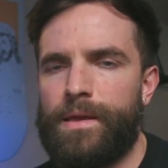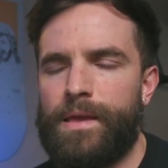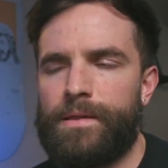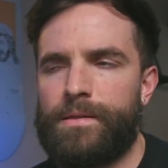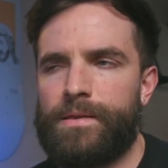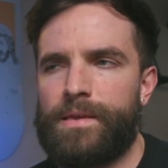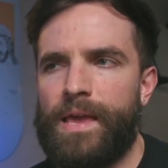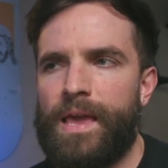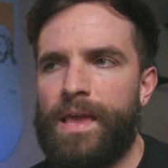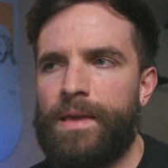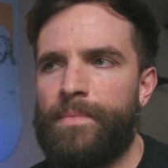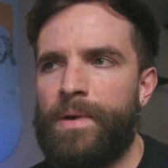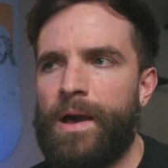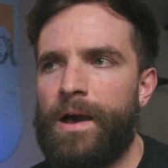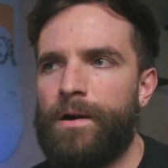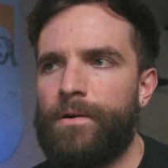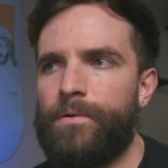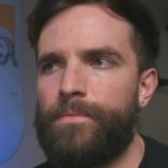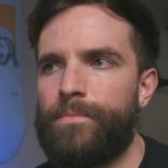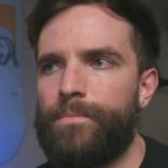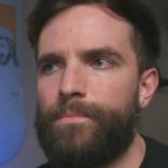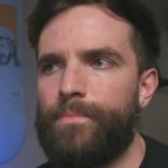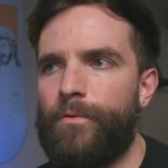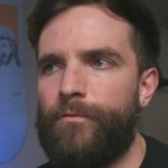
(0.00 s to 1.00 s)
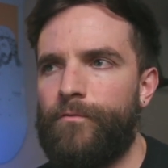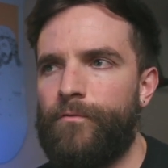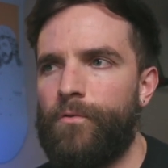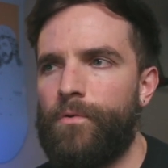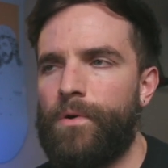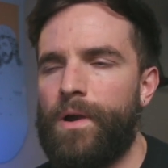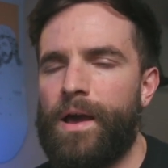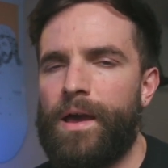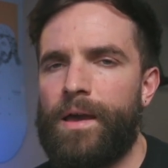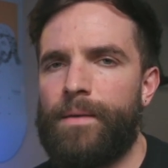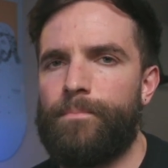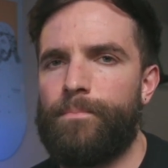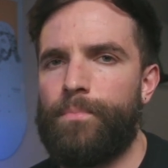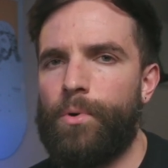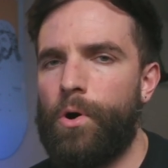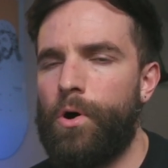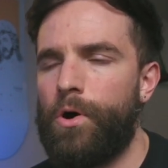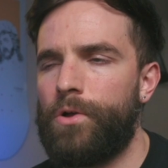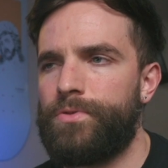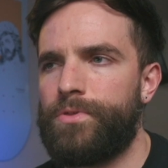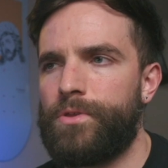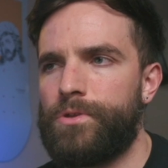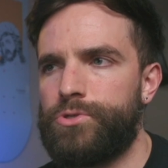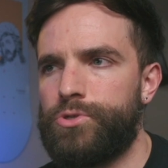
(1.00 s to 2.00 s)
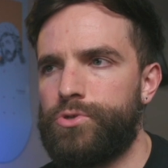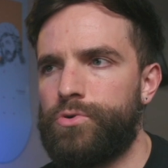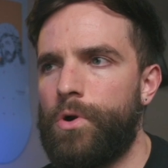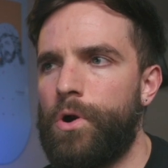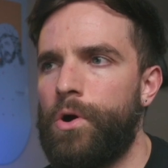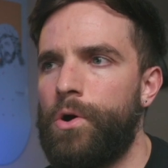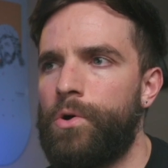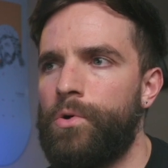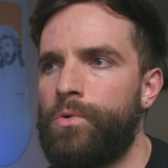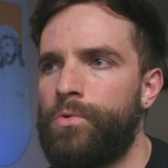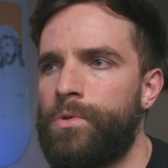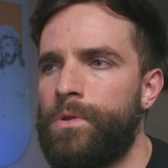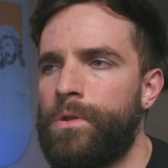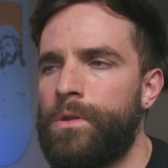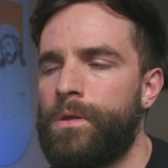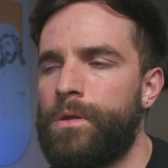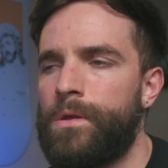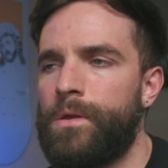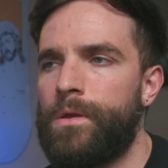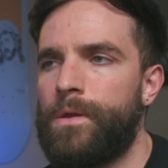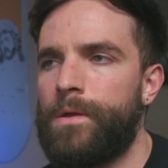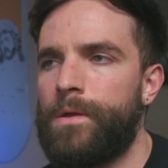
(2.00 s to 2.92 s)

it came out before I bought the drone.